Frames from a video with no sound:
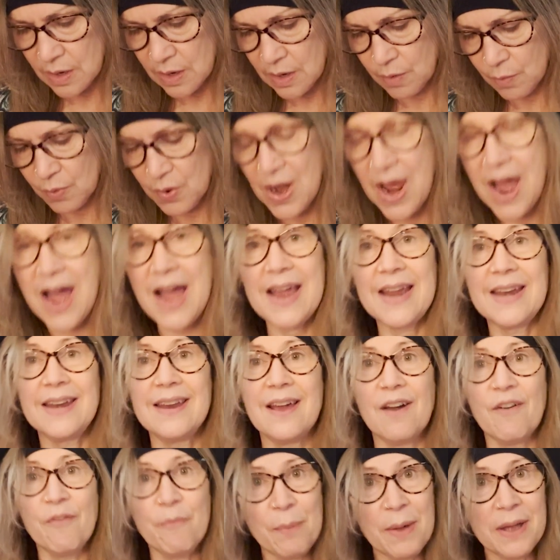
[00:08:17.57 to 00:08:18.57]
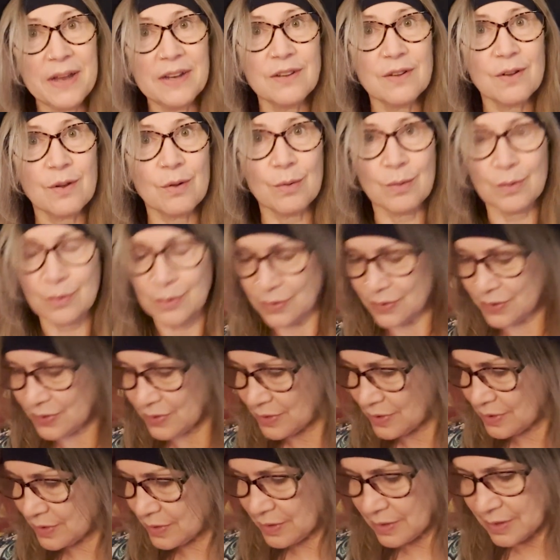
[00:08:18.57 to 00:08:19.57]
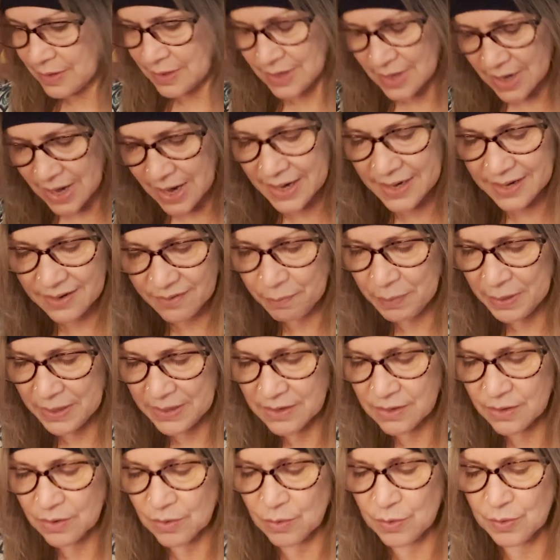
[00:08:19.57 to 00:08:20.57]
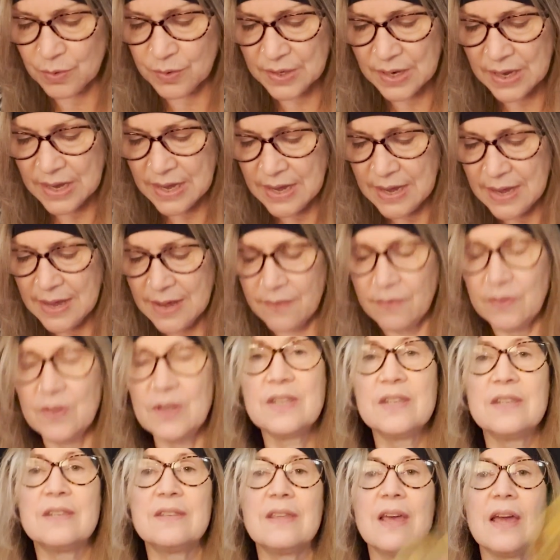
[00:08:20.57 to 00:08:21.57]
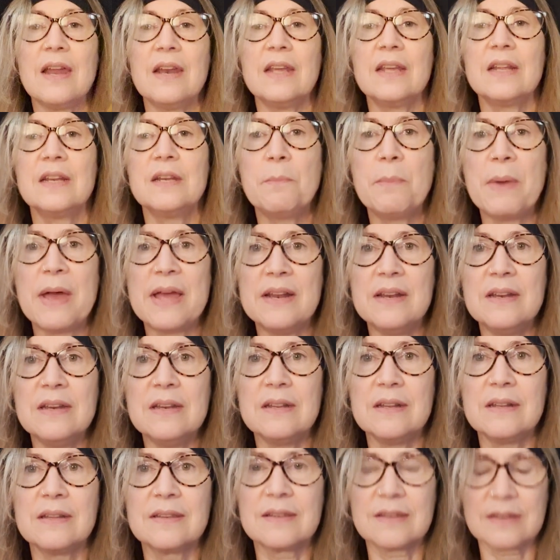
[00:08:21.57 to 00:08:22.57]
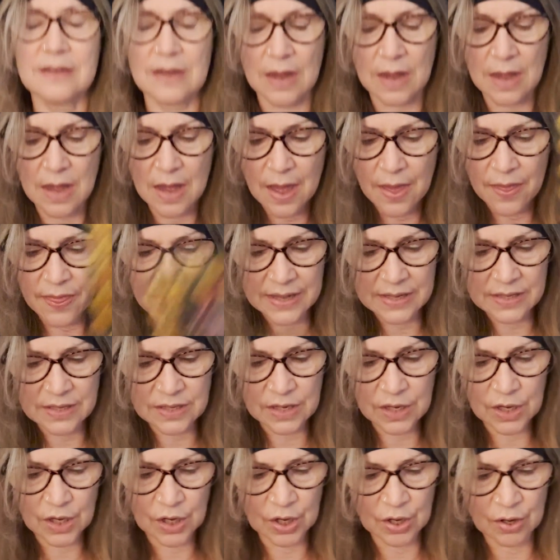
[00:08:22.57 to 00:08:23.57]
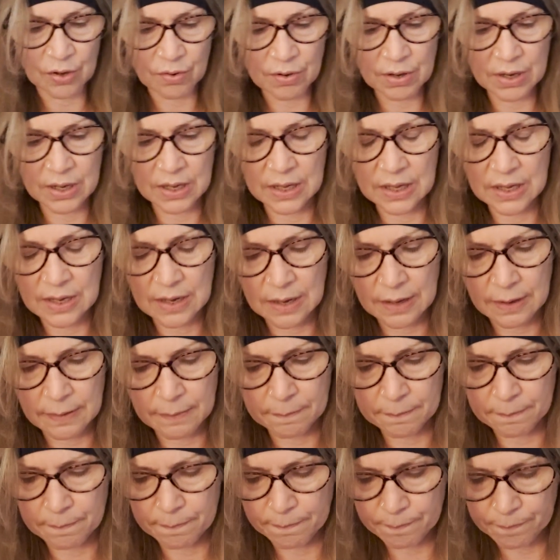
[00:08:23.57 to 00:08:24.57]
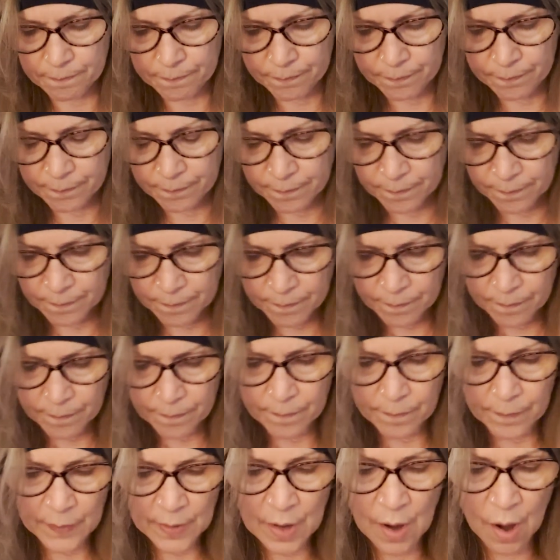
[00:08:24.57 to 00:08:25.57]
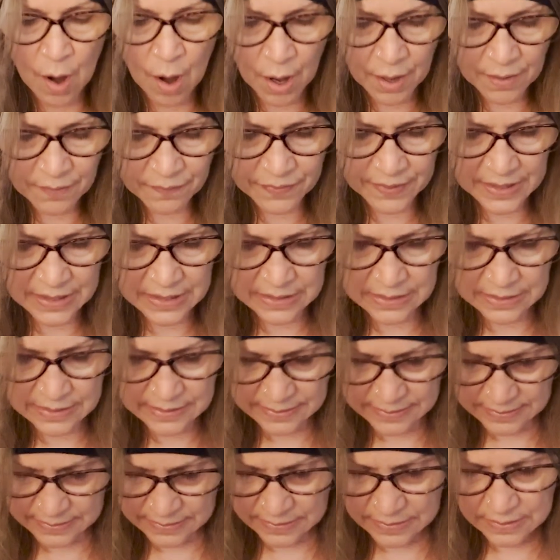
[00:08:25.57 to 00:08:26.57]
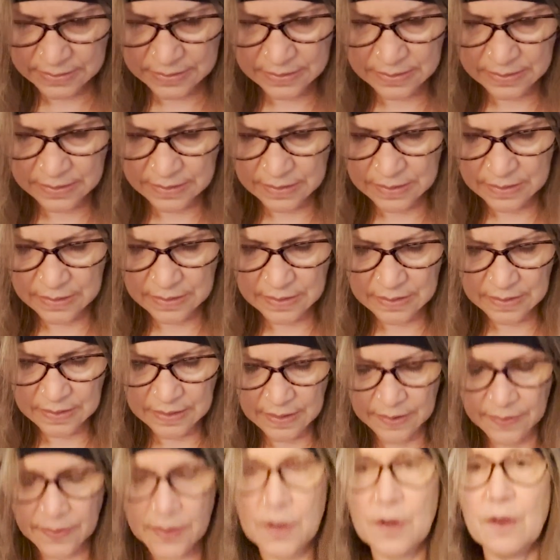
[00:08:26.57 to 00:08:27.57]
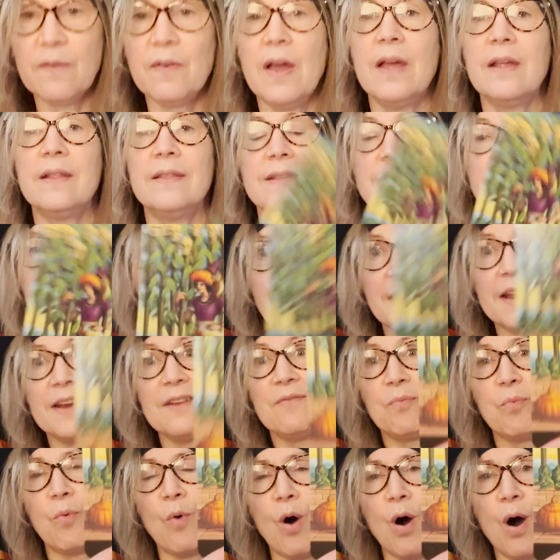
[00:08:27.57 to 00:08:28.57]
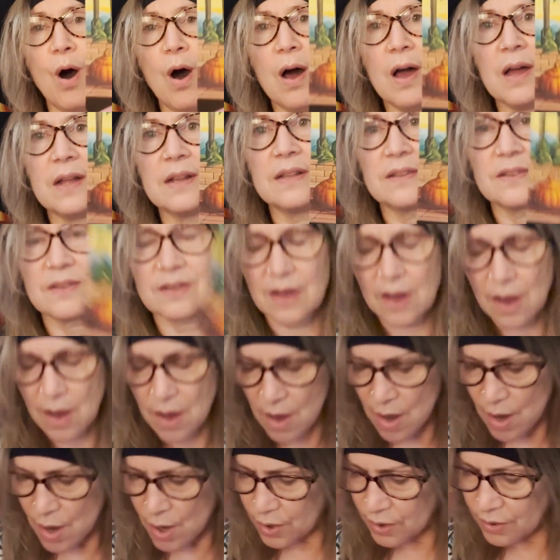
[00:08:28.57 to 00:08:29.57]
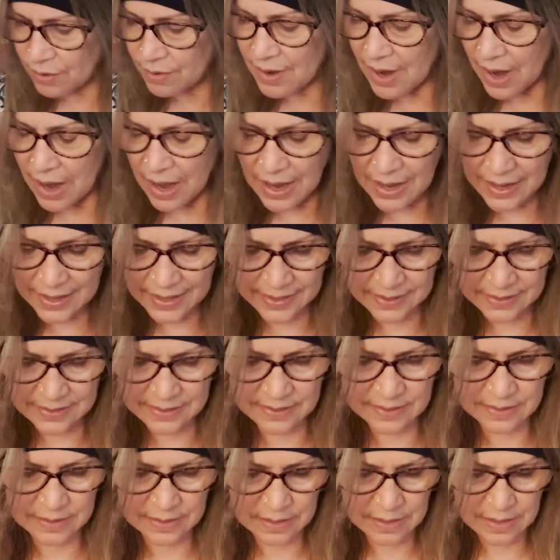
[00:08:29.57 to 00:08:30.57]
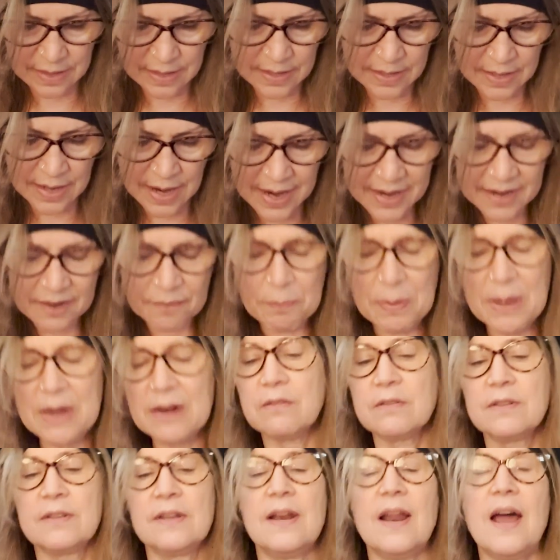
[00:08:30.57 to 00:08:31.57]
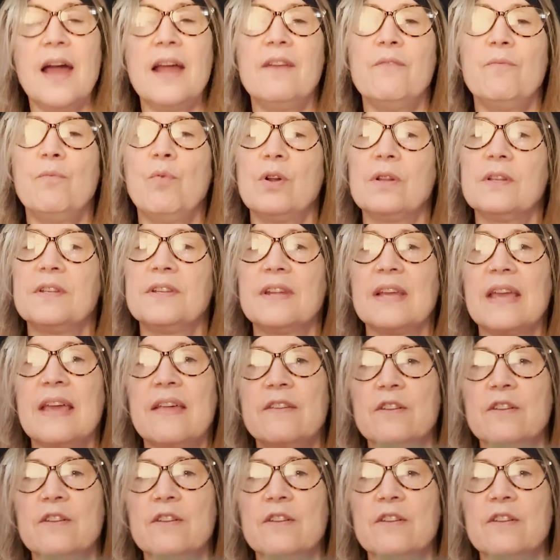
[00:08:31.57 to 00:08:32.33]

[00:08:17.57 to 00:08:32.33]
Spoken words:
Nine of Pentacles. Nine of Pentacles. This is that independence, that security, confidence. And the Nine of Wands. You guys, Nine of Pentacles and Nine of Wands together.